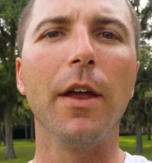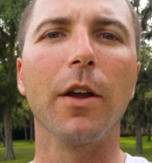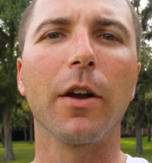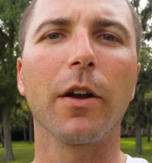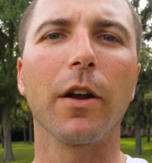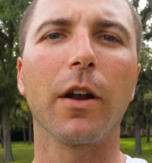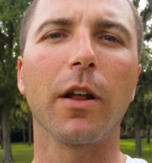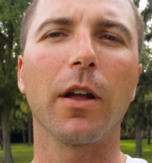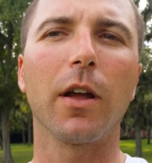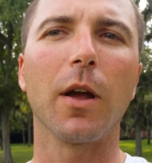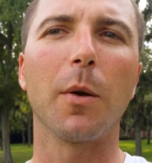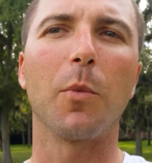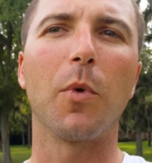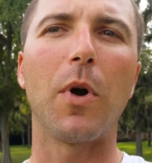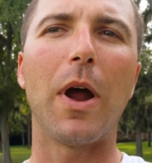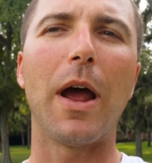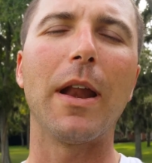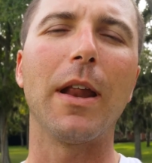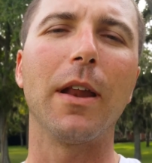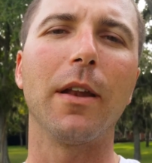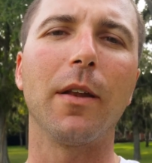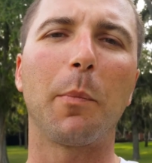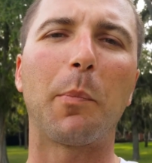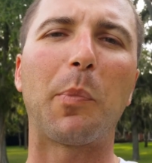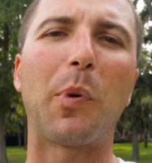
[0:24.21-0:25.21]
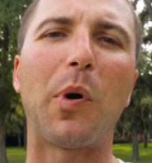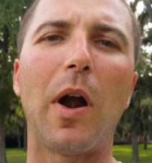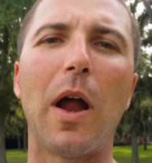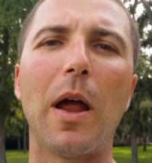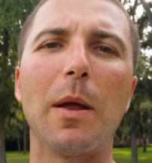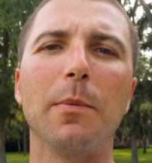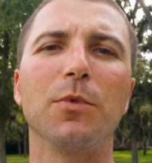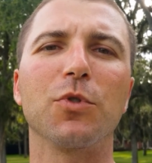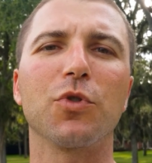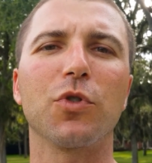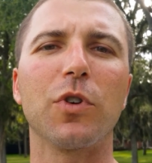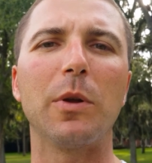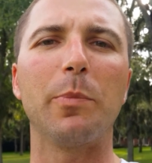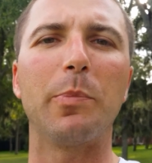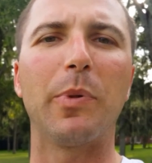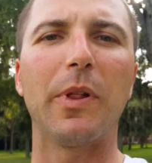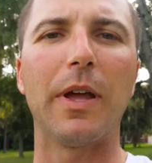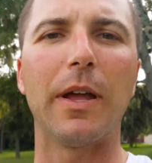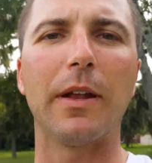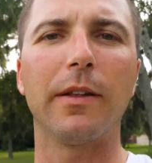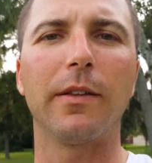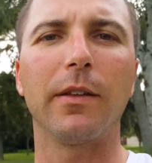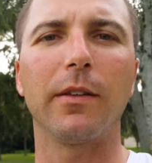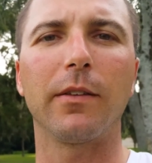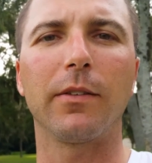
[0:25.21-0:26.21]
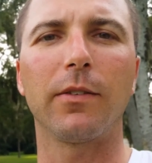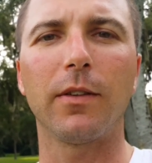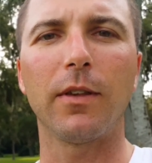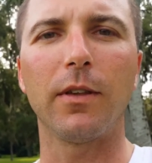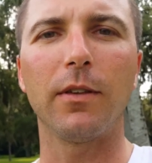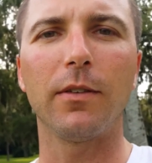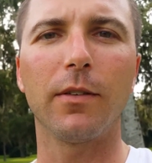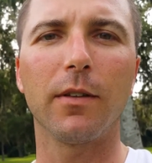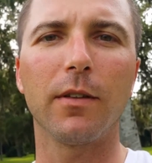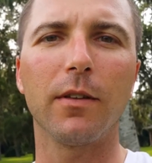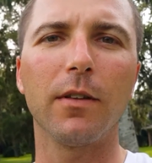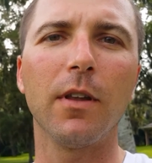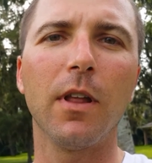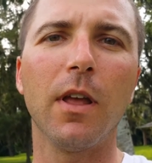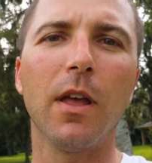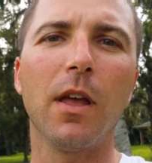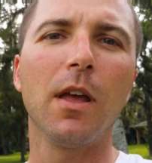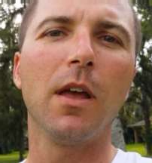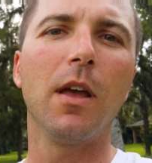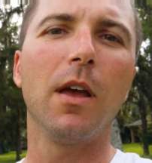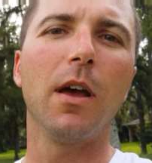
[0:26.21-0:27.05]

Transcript: You're going to come right into prime tree planting season.